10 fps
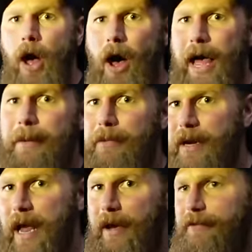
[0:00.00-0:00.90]
I am
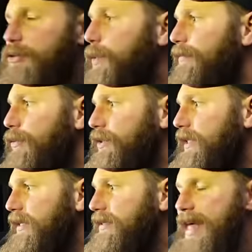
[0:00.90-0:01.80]
gonna have swivel
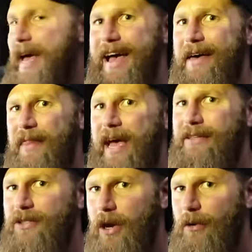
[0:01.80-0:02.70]
seats there and that
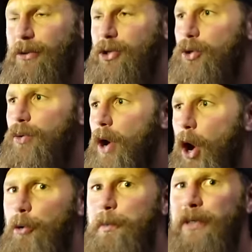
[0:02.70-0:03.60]
is going to
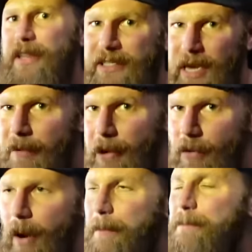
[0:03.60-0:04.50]
open this area
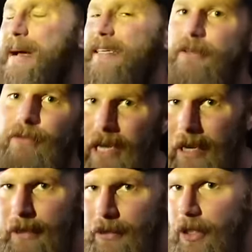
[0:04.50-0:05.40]
up massively
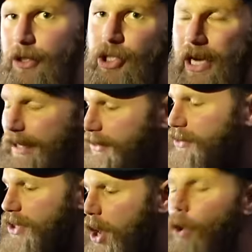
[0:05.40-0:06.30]
and it's gonna
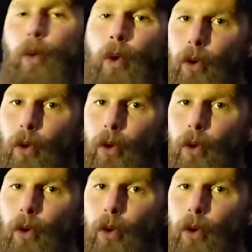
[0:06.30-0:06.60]
change the whole